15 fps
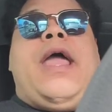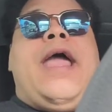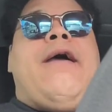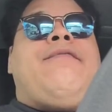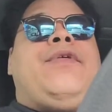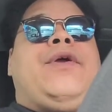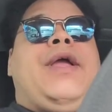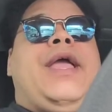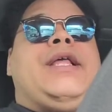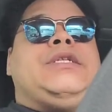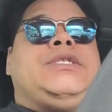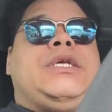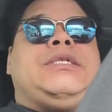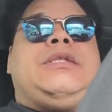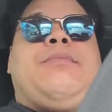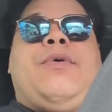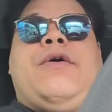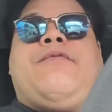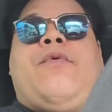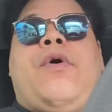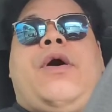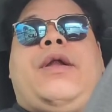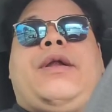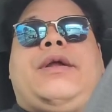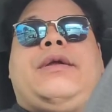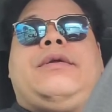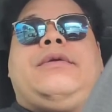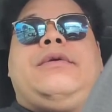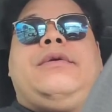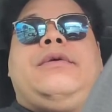have their head just above
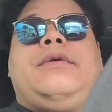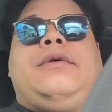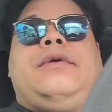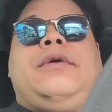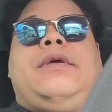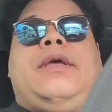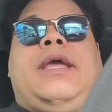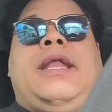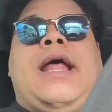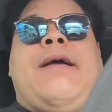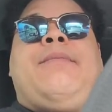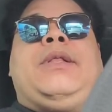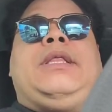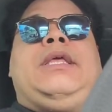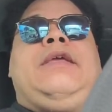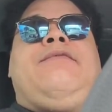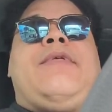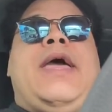water. And I believe that